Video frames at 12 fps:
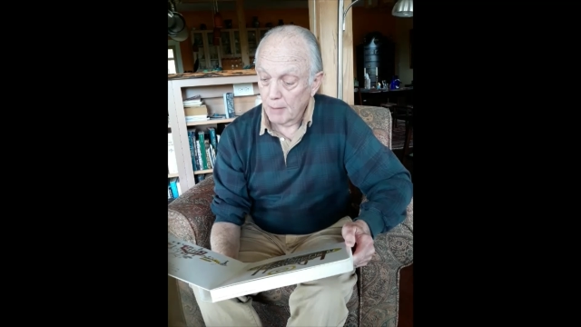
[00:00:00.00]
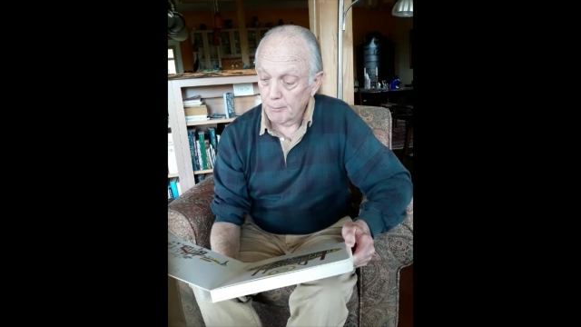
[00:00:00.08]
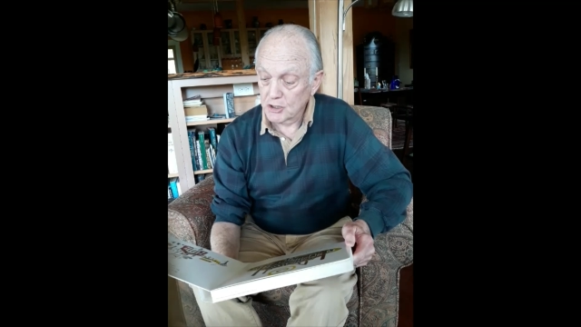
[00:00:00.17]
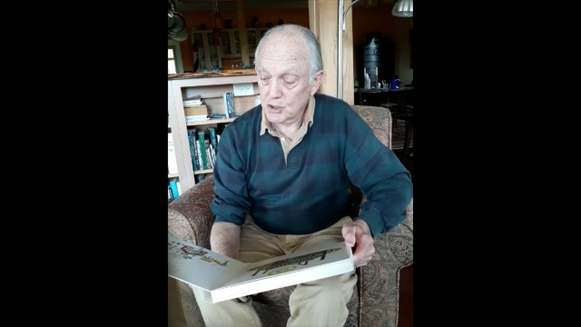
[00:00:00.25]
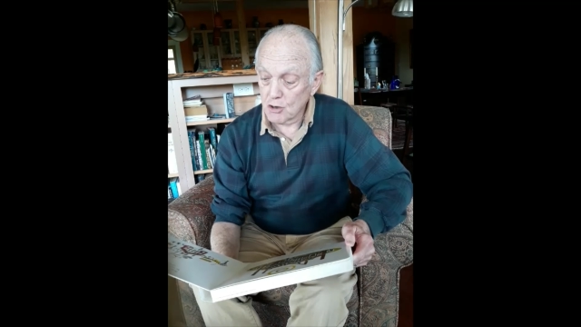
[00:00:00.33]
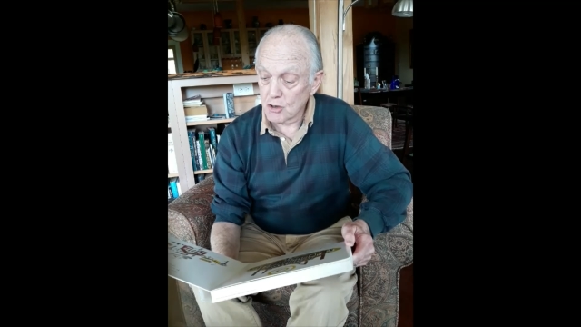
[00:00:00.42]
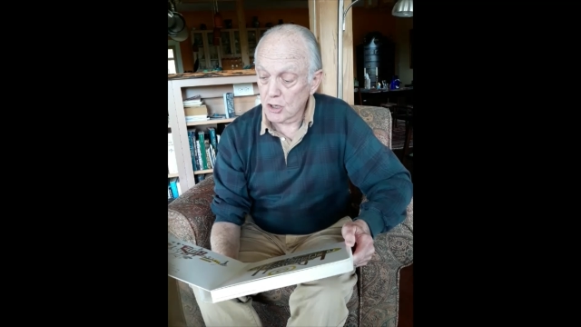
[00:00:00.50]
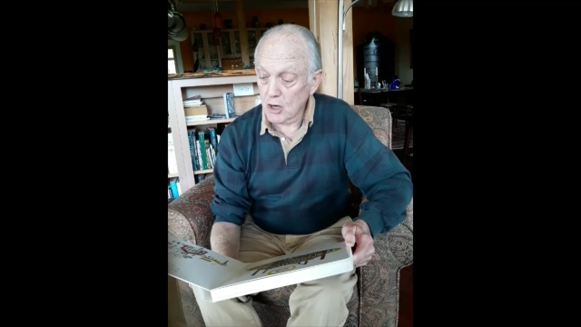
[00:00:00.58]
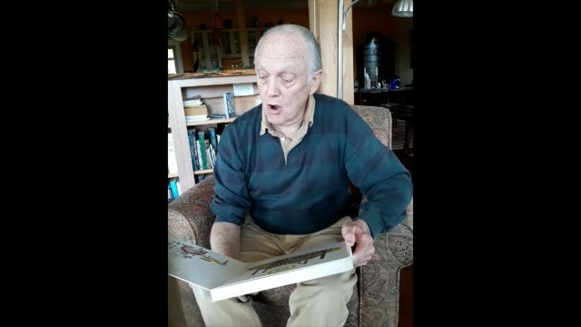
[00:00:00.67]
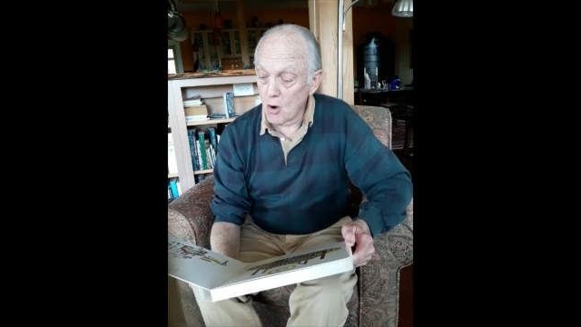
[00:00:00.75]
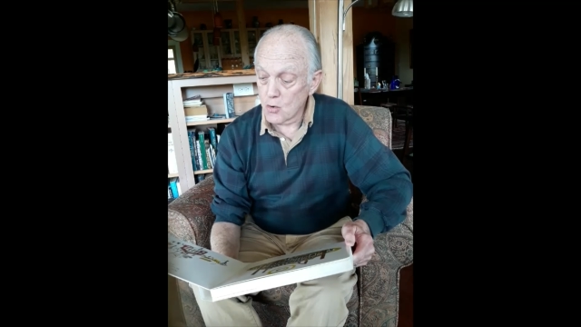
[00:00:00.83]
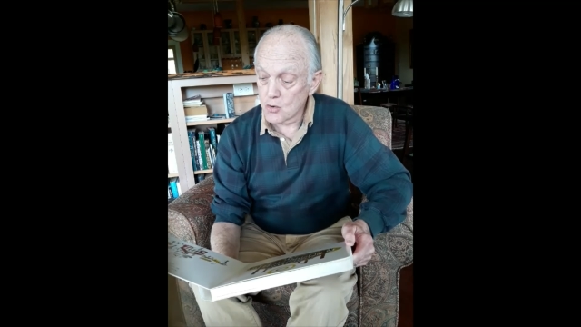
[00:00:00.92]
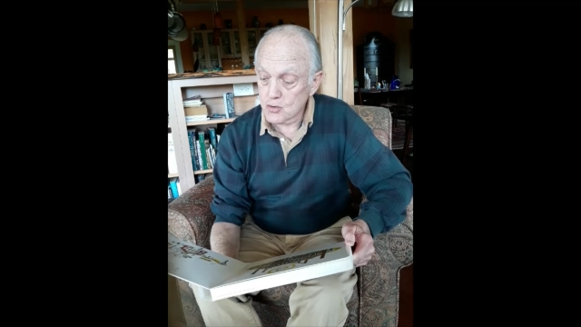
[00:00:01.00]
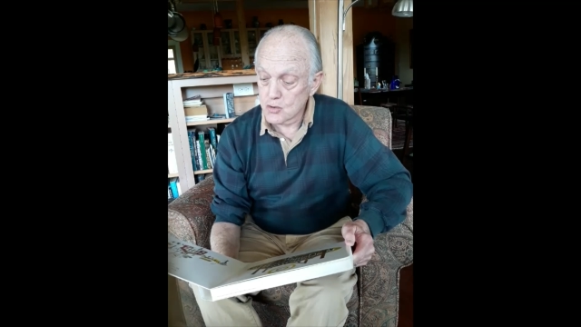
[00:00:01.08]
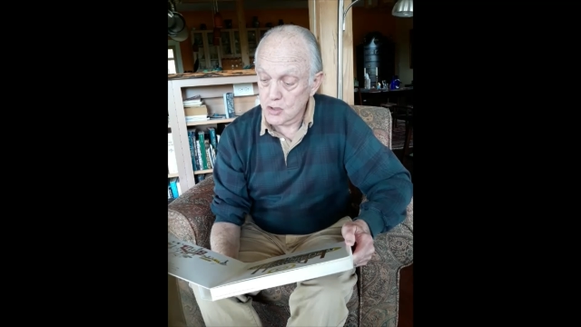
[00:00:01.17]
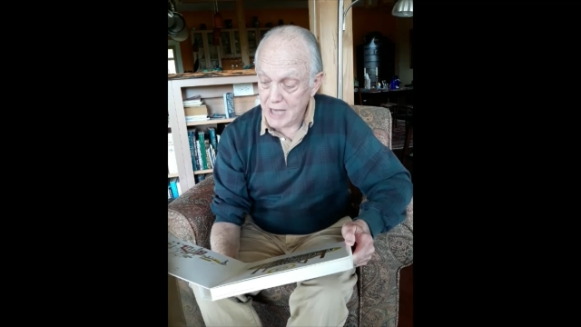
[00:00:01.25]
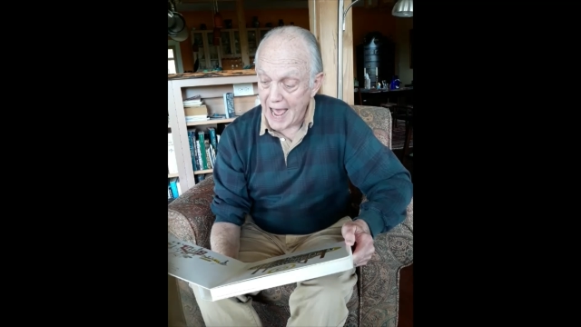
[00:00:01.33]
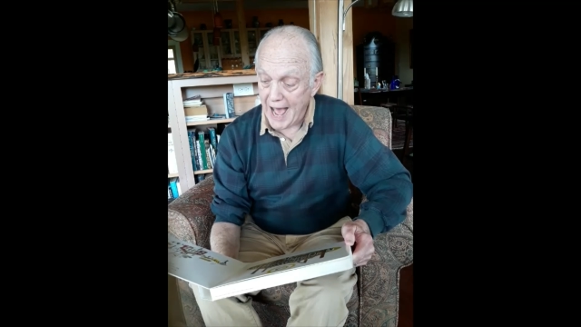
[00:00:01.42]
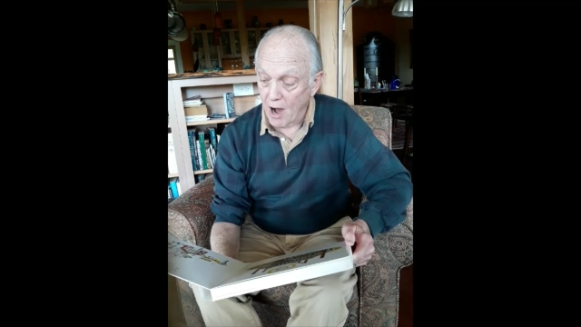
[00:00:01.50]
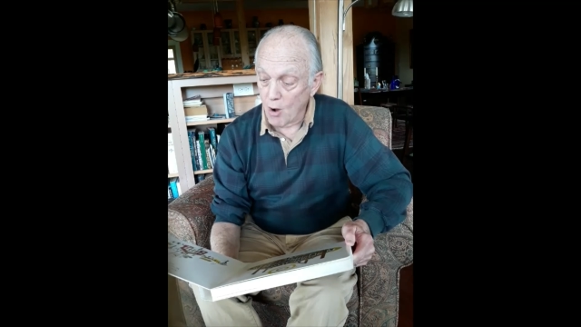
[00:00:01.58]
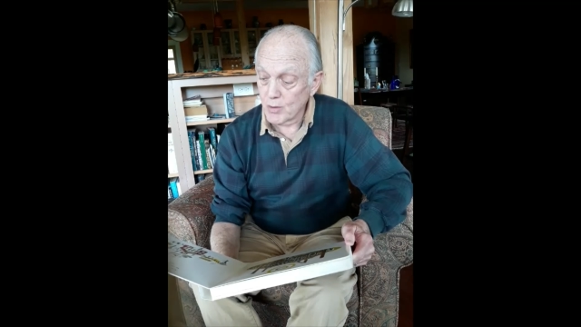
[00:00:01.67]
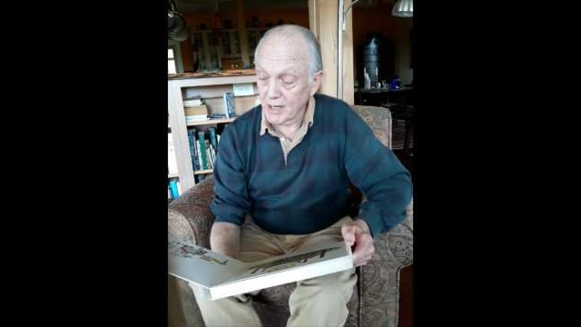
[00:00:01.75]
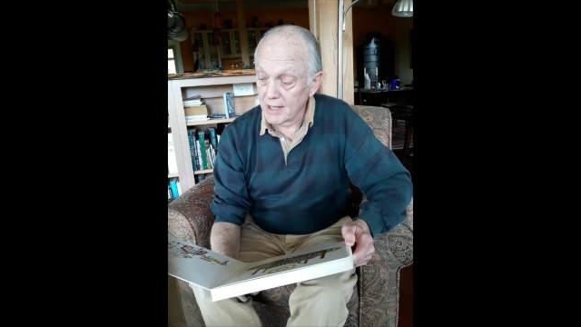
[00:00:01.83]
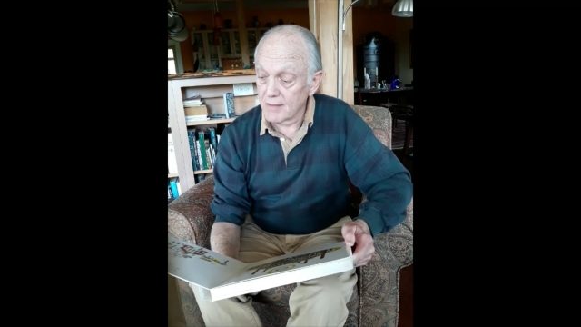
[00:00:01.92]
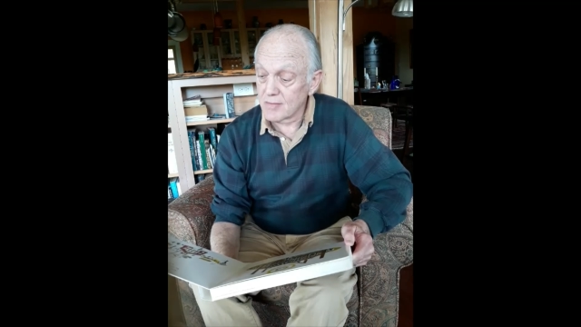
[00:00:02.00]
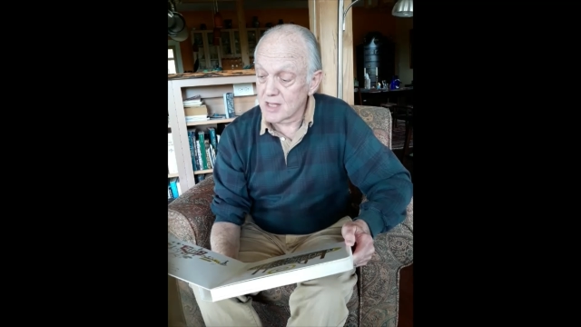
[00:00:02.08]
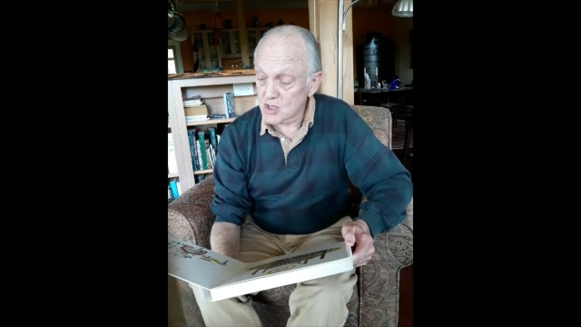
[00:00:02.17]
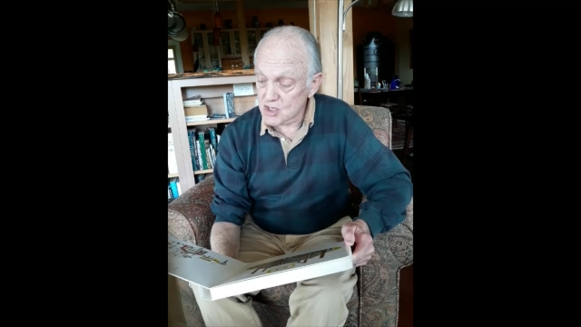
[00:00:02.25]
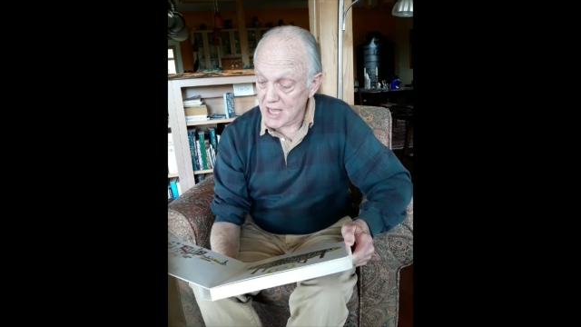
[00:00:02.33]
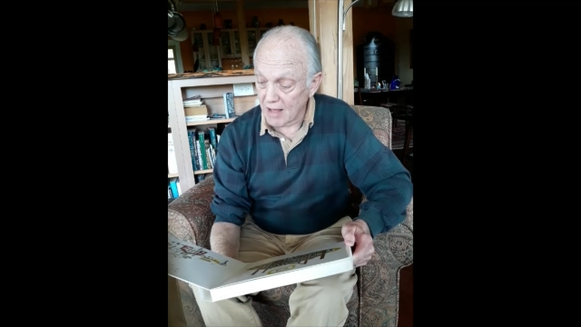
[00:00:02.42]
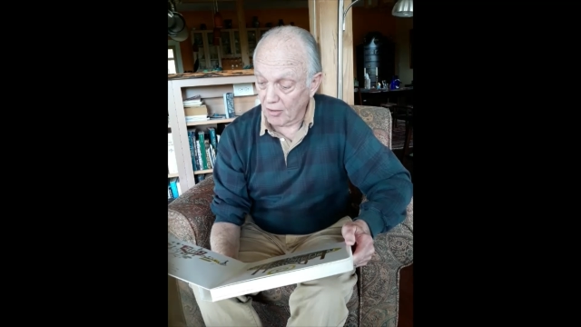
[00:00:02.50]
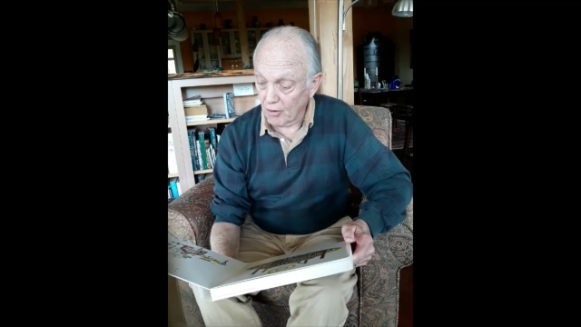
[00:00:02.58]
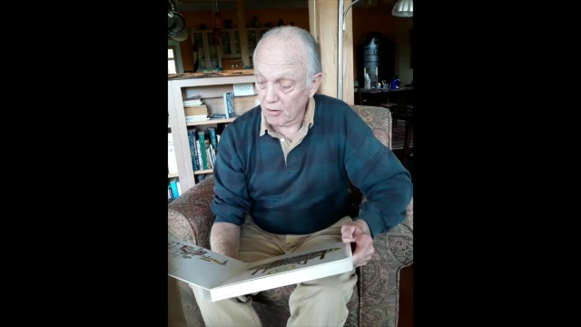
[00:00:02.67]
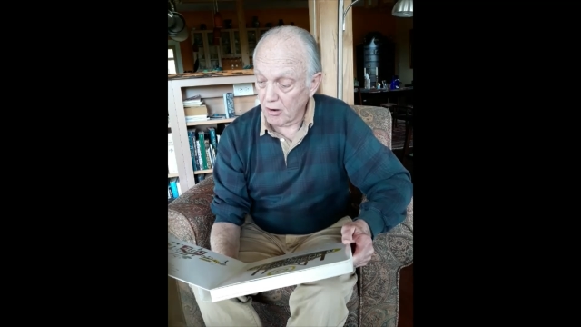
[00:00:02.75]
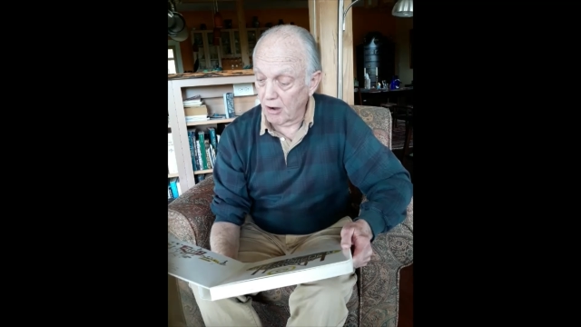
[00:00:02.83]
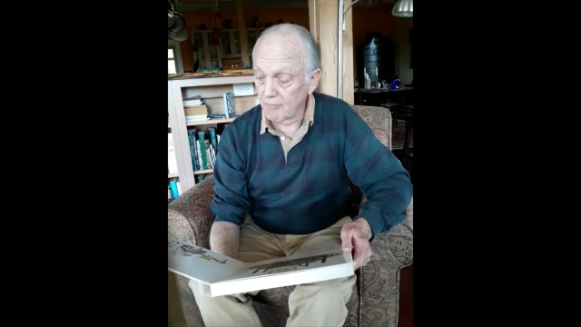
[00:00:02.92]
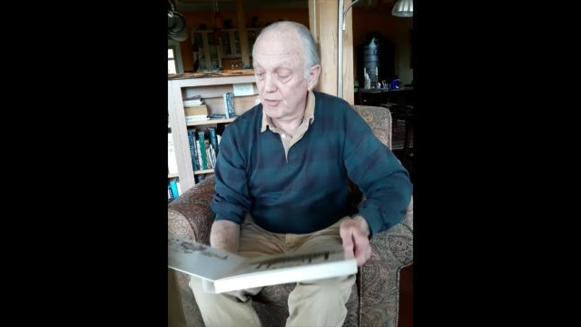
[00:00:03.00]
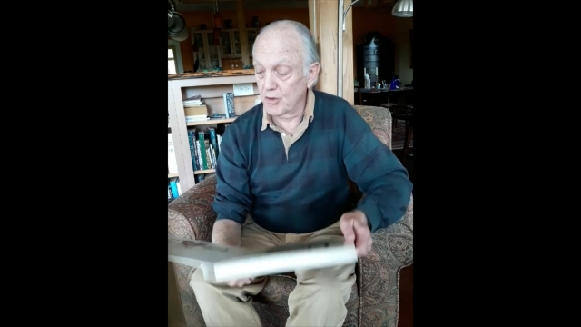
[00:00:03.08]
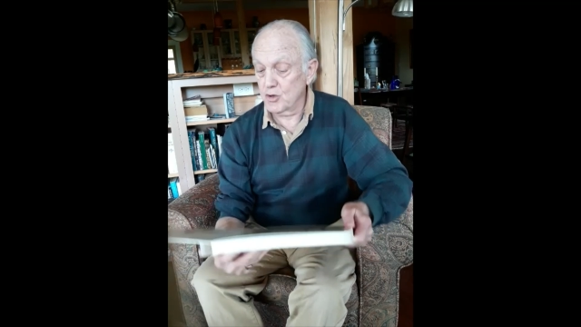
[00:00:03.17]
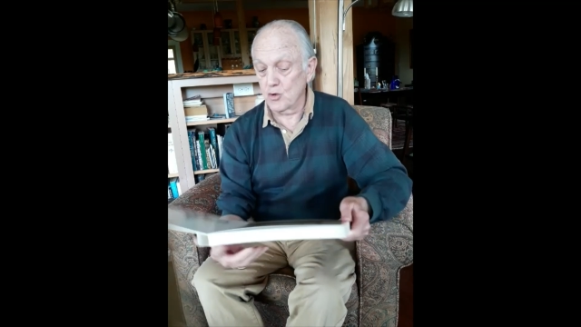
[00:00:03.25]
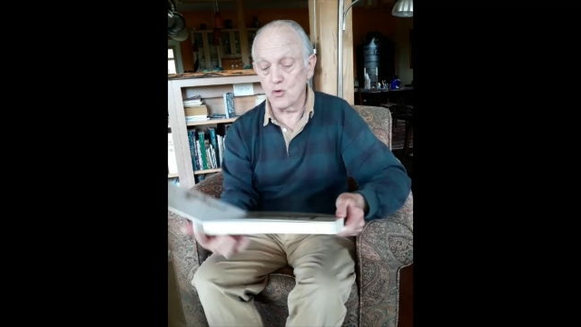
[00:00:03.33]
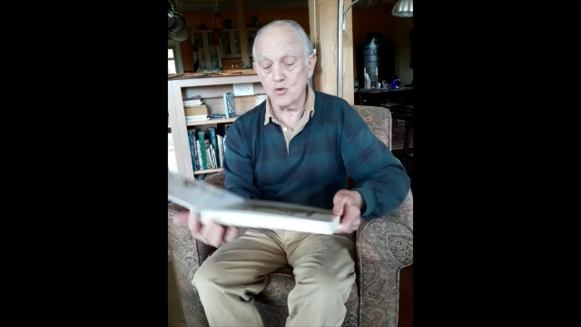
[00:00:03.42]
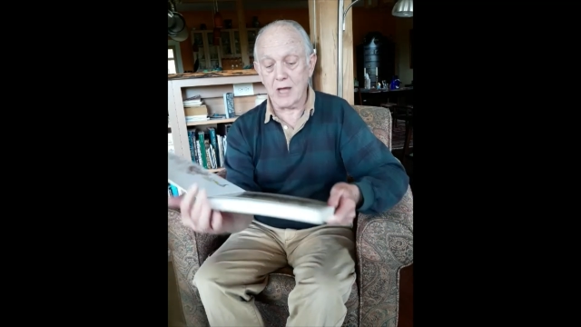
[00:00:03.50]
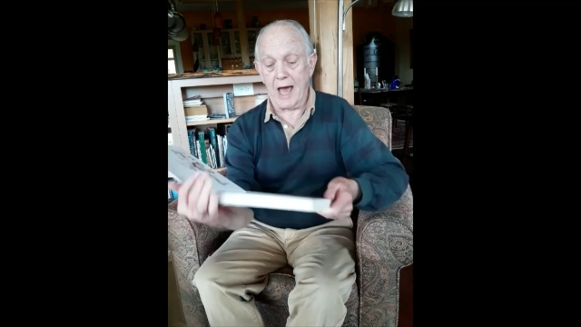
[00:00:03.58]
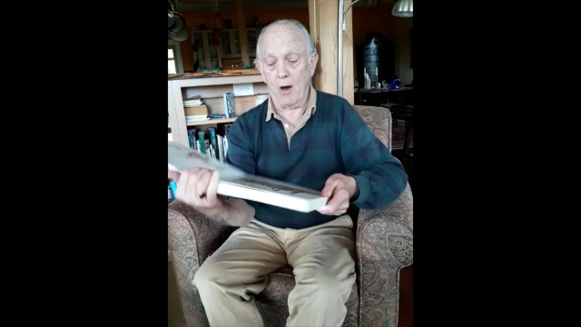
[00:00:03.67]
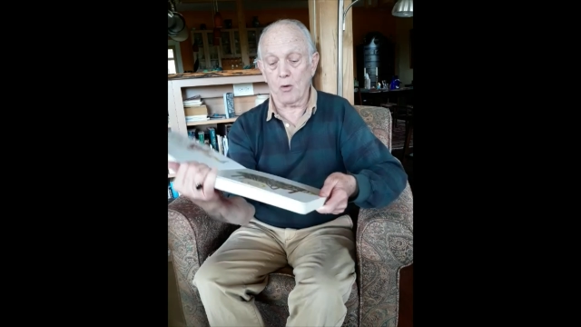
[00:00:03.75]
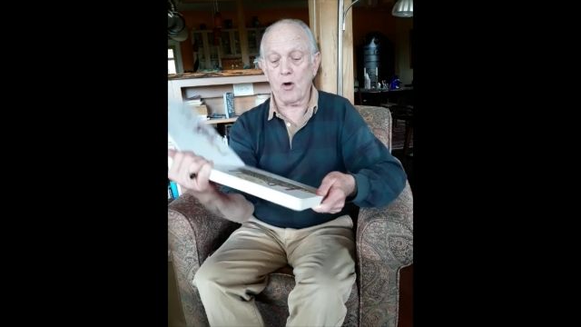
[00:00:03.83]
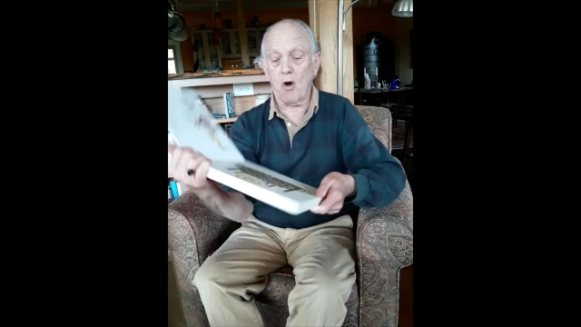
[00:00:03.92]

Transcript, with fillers: be sure to go down in the cellar of the new town